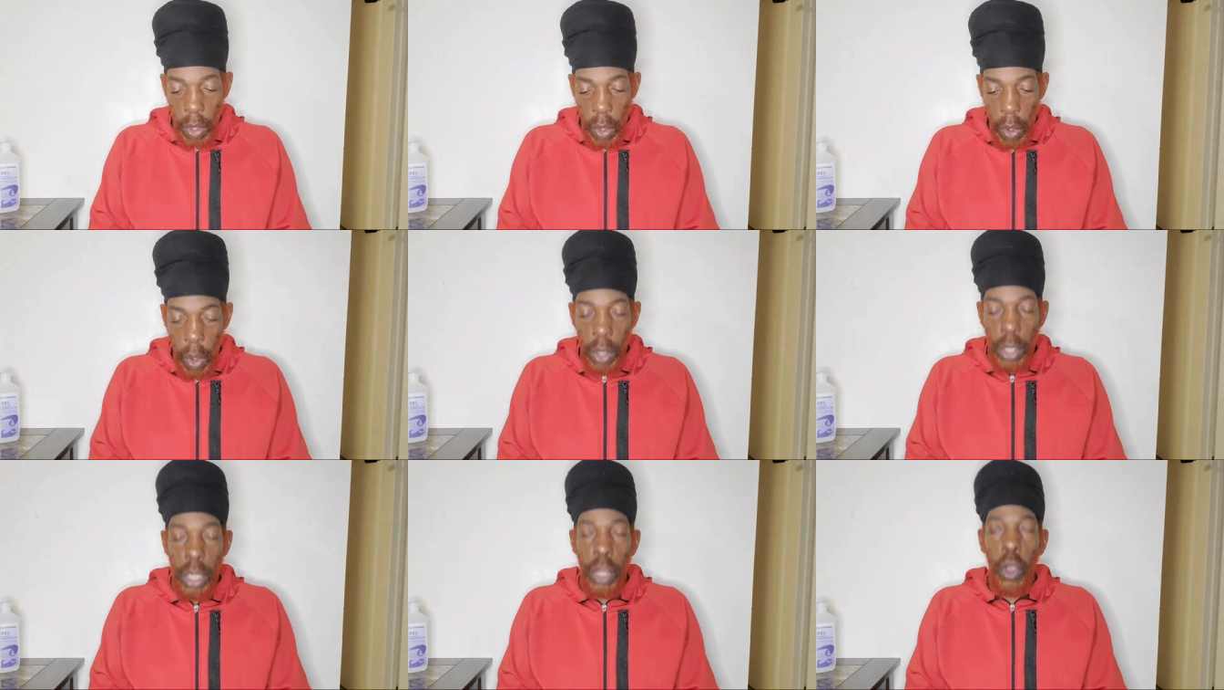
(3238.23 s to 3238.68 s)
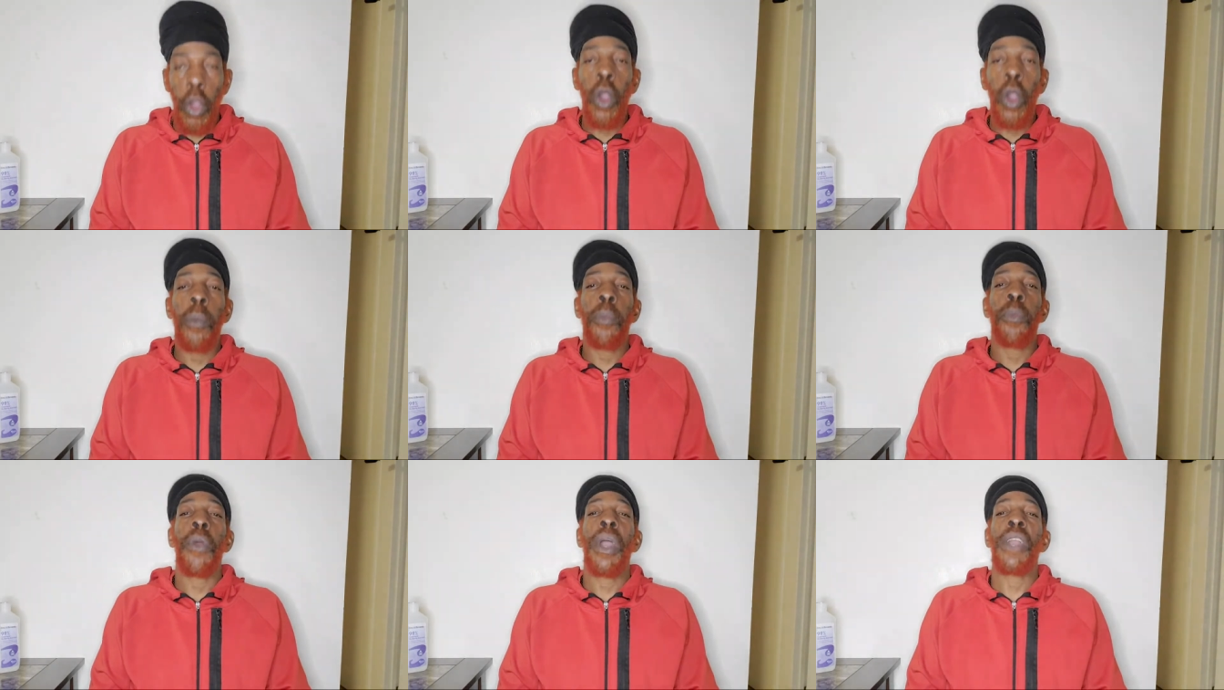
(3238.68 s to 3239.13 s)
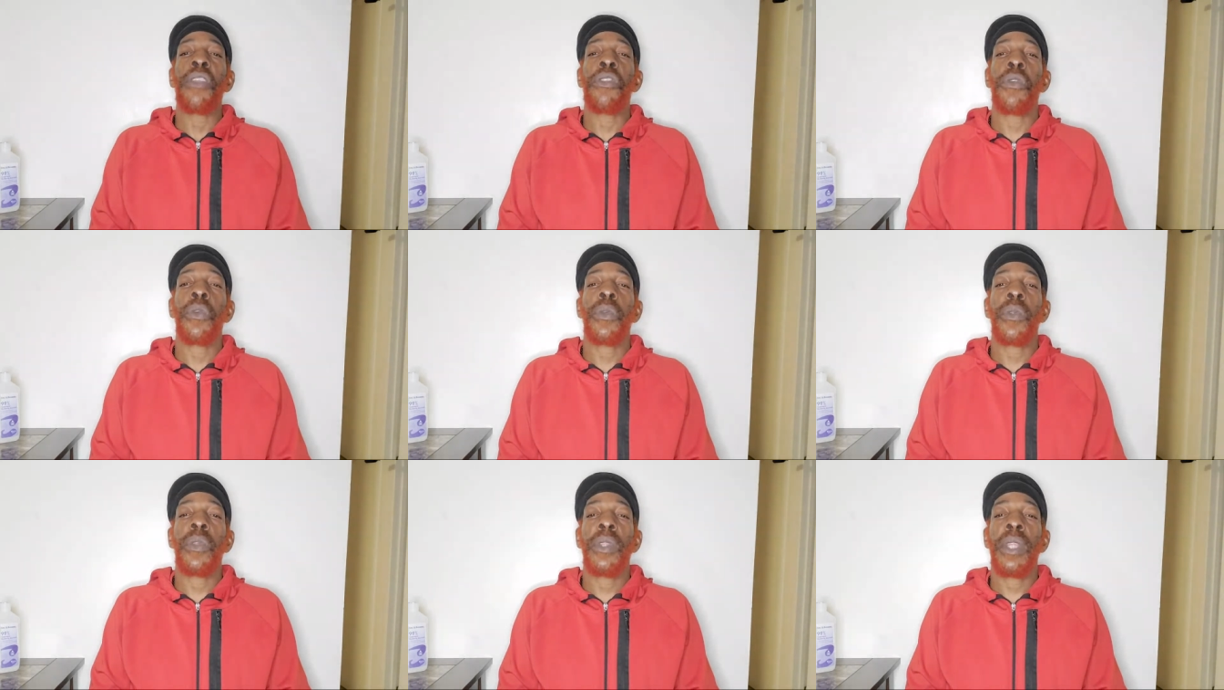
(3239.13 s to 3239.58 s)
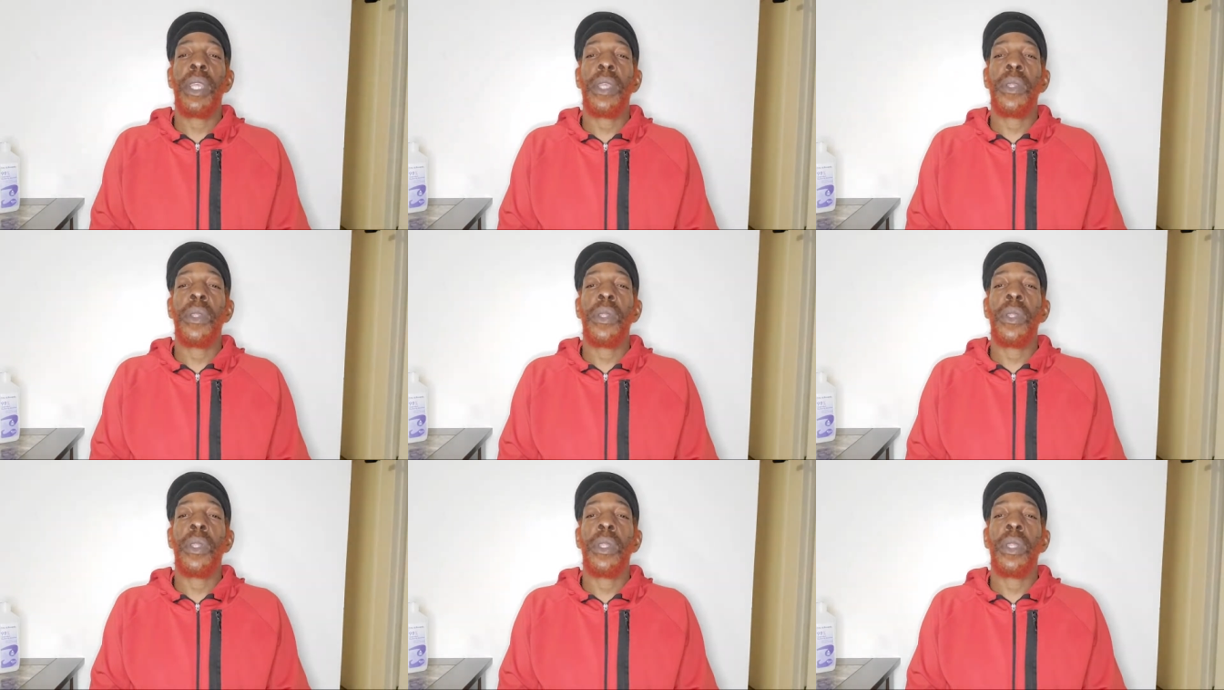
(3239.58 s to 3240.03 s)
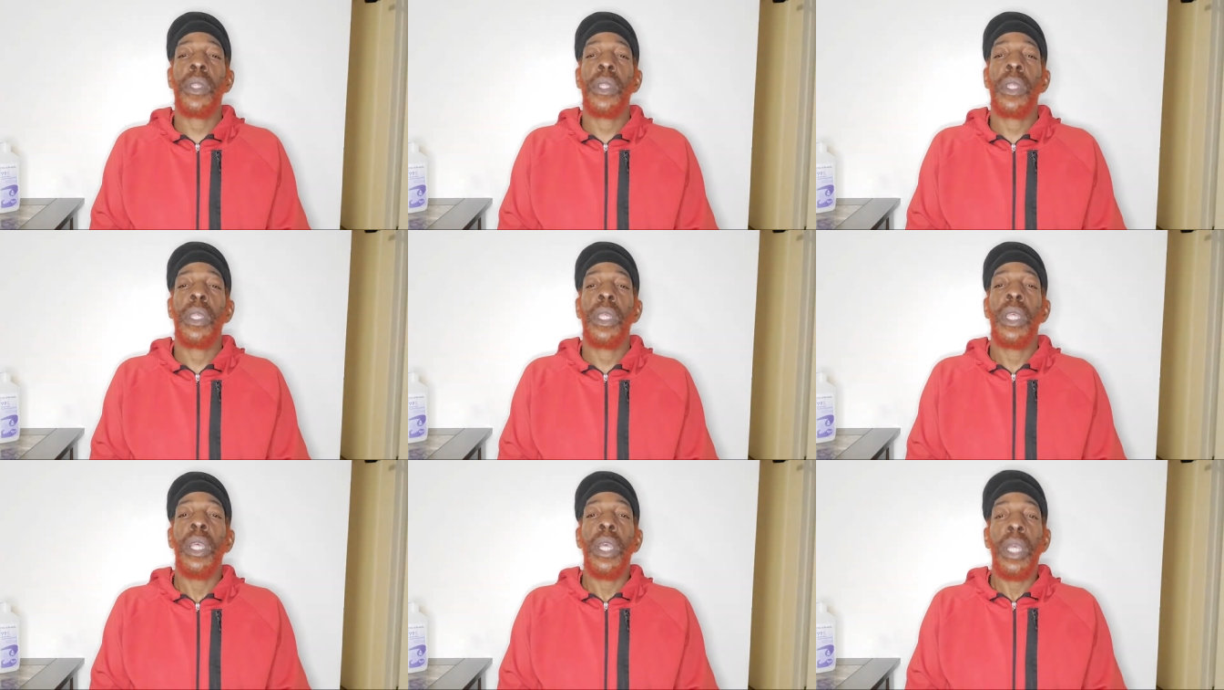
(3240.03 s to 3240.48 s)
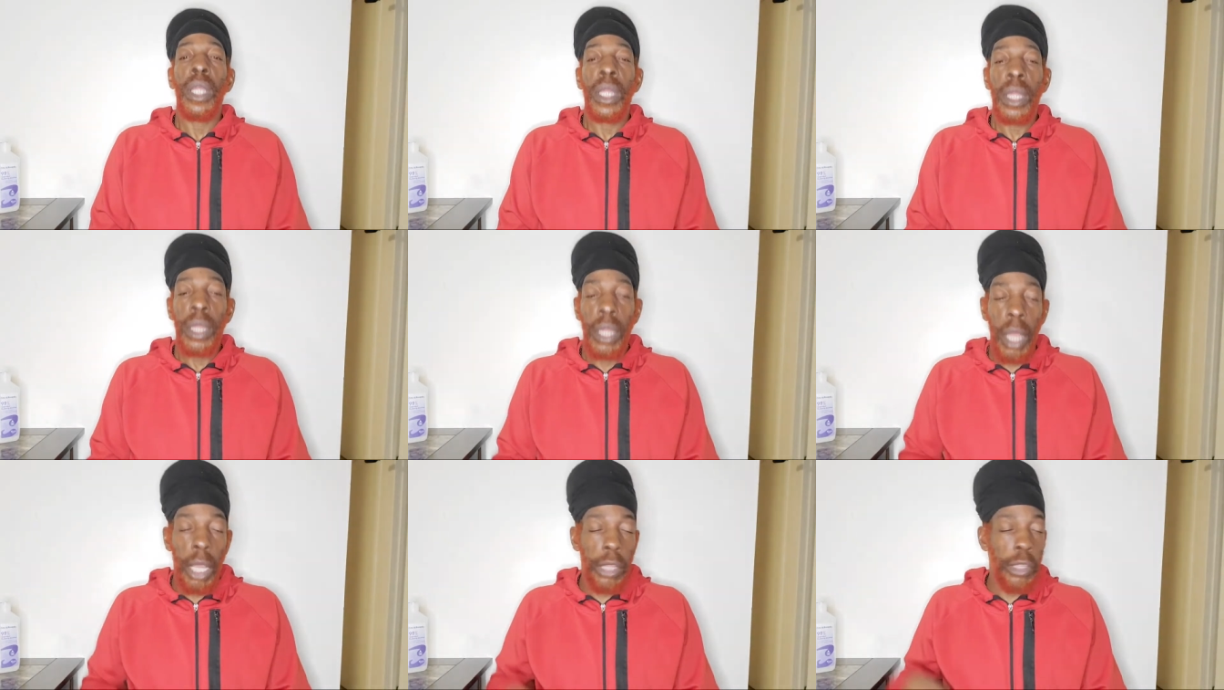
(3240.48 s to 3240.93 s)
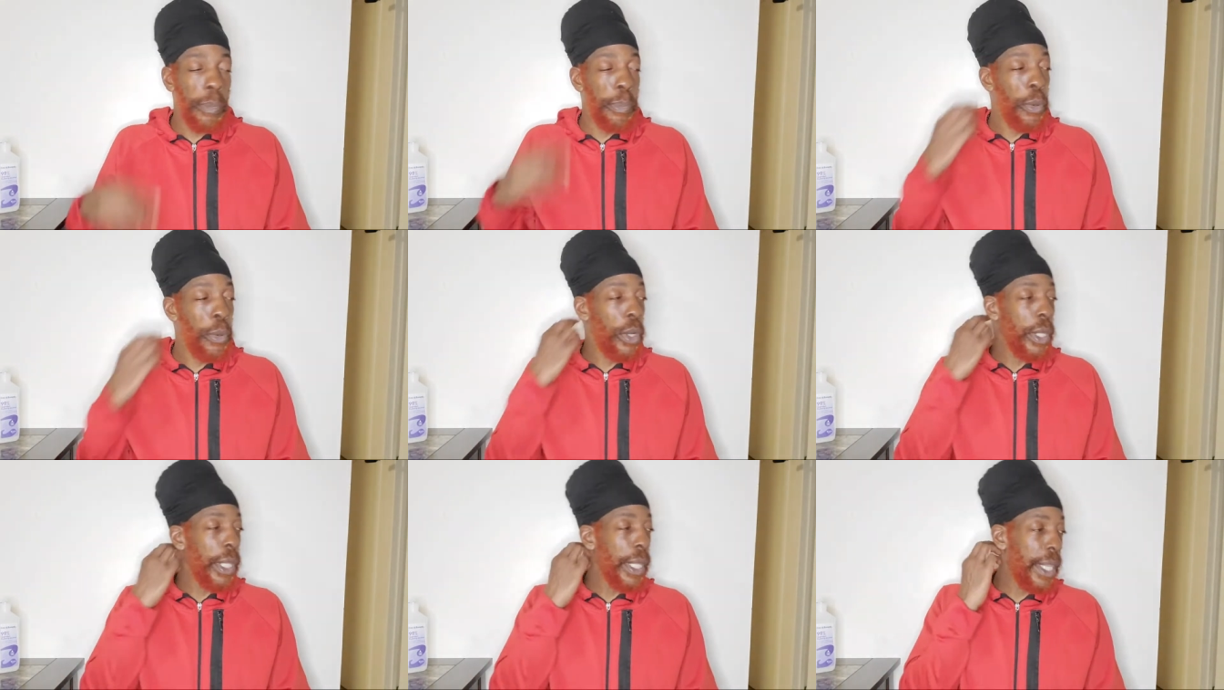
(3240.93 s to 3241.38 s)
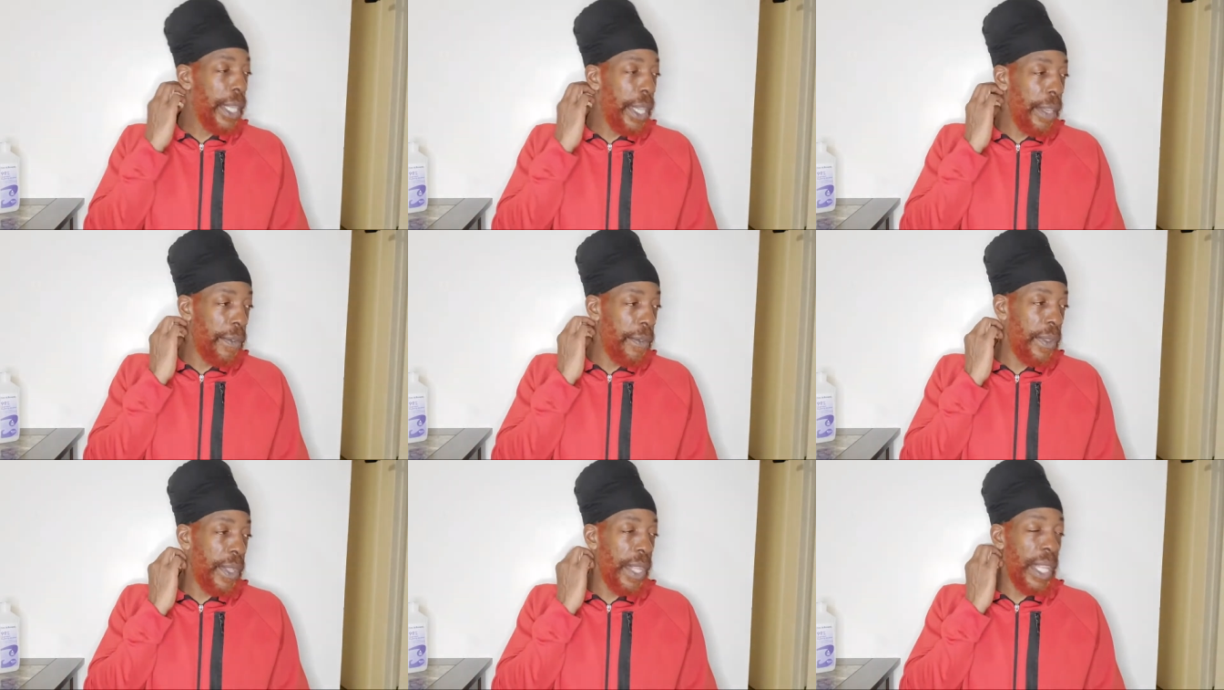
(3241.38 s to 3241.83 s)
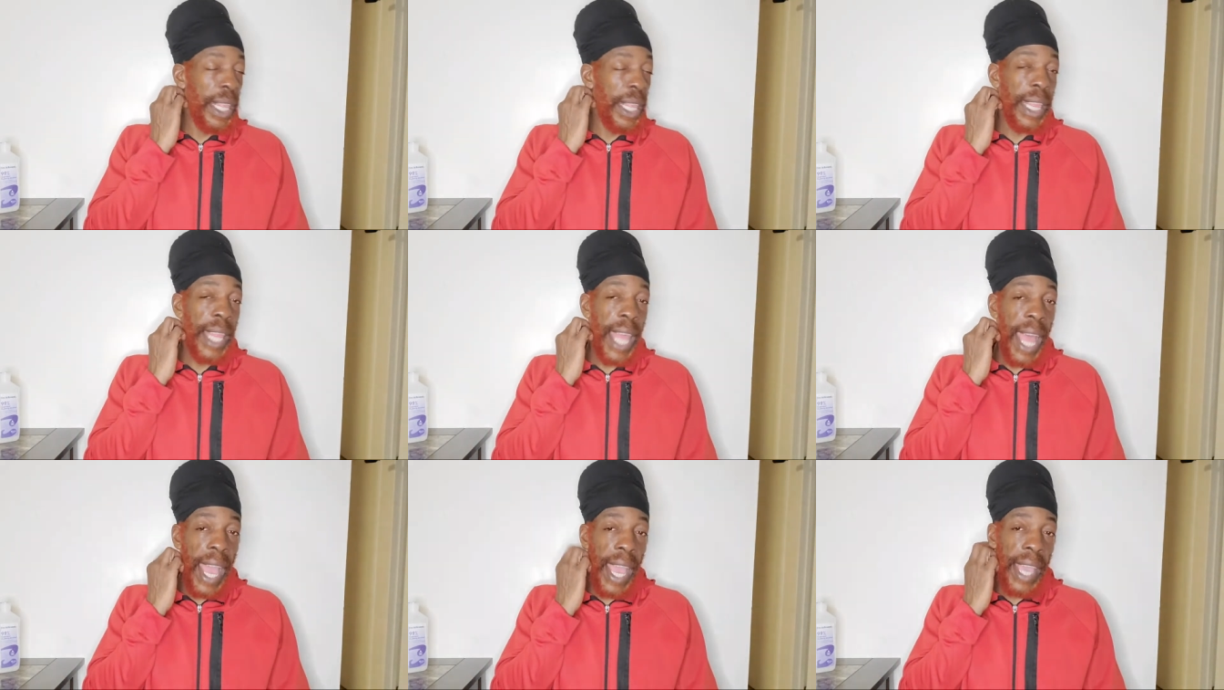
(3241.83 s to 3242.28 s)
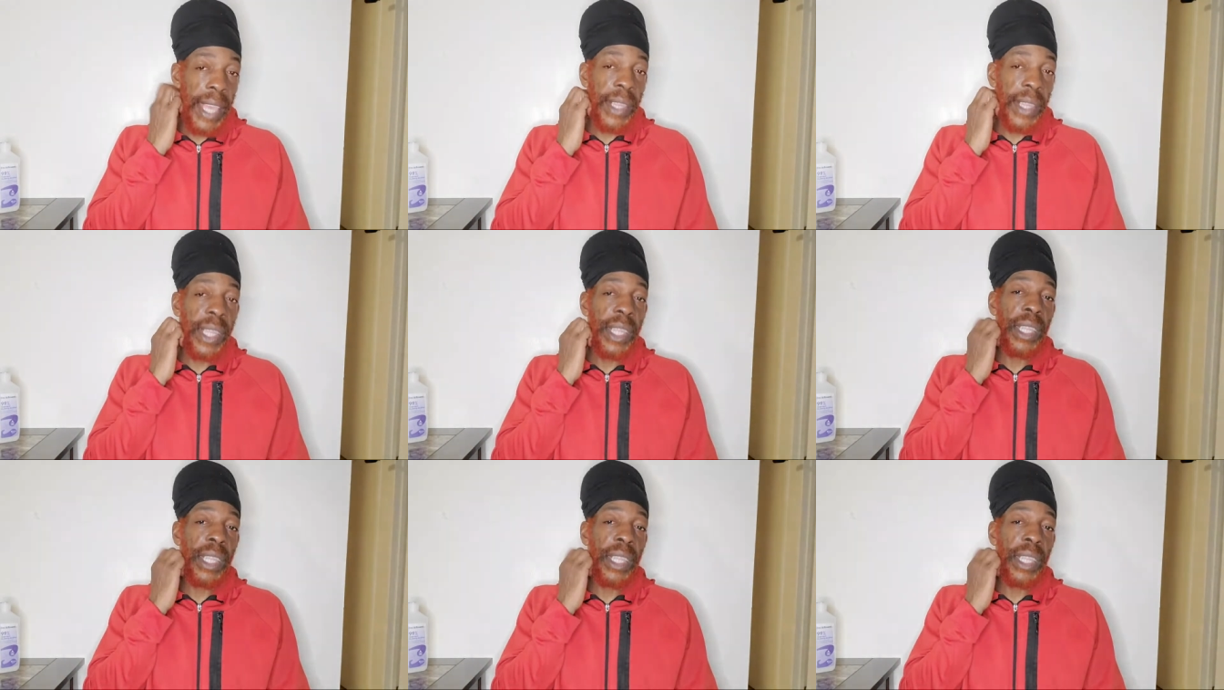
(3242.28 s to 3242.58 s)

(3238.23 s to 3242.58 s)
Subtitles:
on uprighteousness, not upon gifts and lies